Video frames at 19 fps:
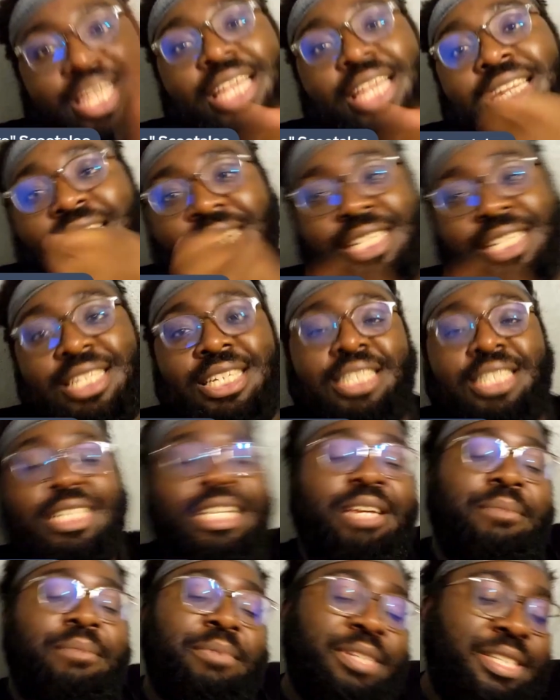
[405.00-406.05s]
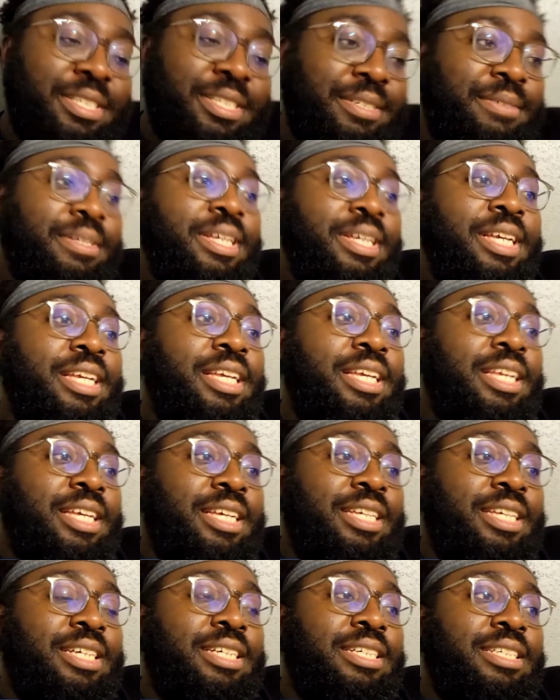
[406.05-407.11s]
NXT championship
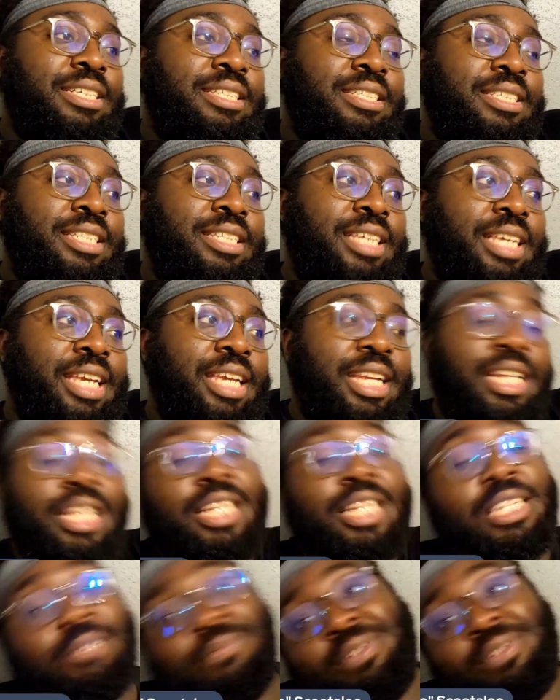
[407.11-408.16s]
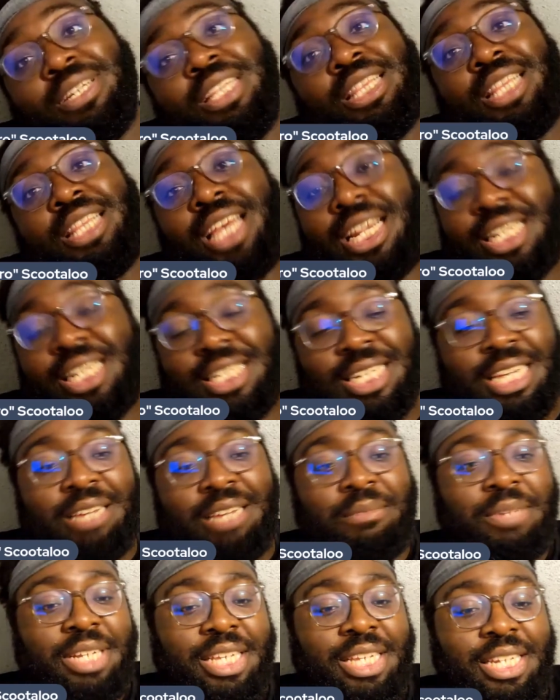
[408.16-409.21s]
because he didn't spend a lot of
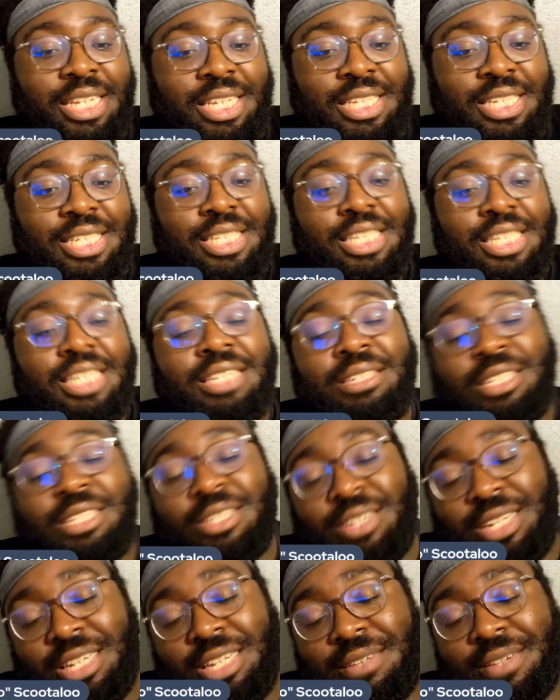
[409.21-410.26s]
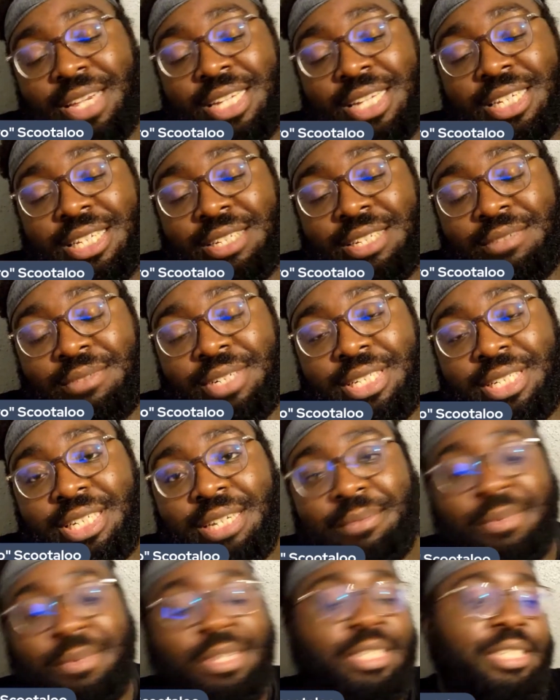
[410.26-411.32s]
time in NXT, so he never got a chance to win a
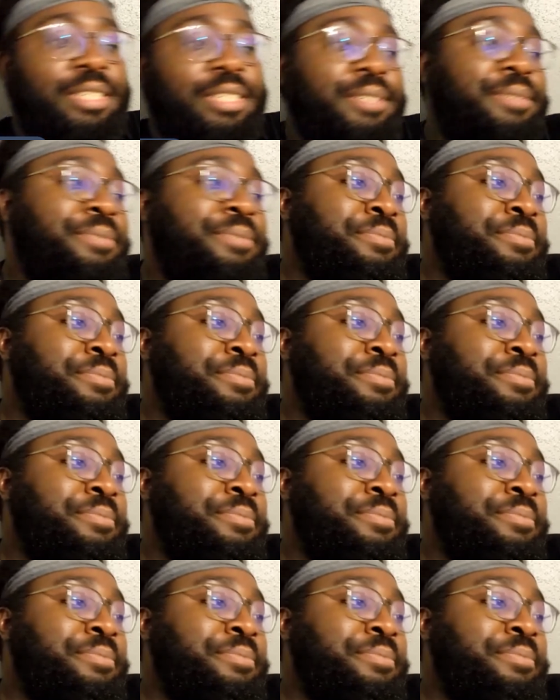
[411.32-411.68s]
championship.